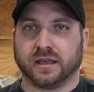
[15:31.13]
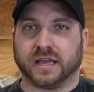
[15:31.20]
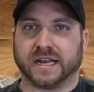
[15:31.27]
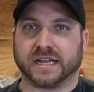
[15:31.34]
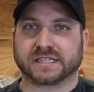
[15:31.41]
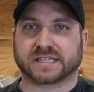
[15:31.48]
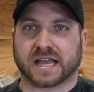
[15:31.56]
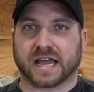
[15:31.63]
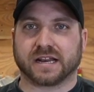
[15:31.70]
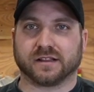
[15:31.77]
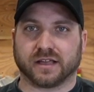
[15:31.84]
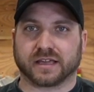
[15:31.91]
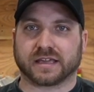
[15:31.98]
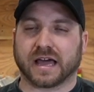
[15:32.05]
and it's kind
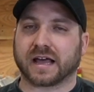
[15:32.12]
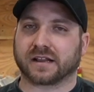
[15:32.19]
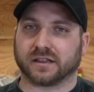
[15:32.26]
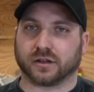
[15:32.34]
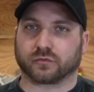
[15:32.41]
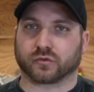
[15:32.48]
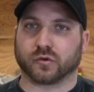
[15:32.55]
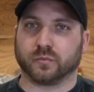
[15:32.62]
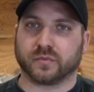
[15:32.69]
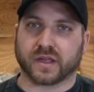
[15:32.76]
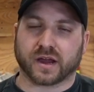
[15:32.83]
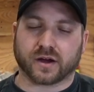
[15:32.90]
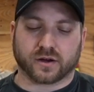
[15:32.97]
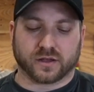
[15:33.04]
of like got a little room
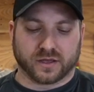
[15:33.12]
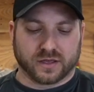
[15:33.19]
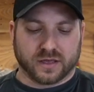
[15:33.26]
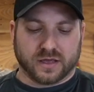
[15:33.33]
there.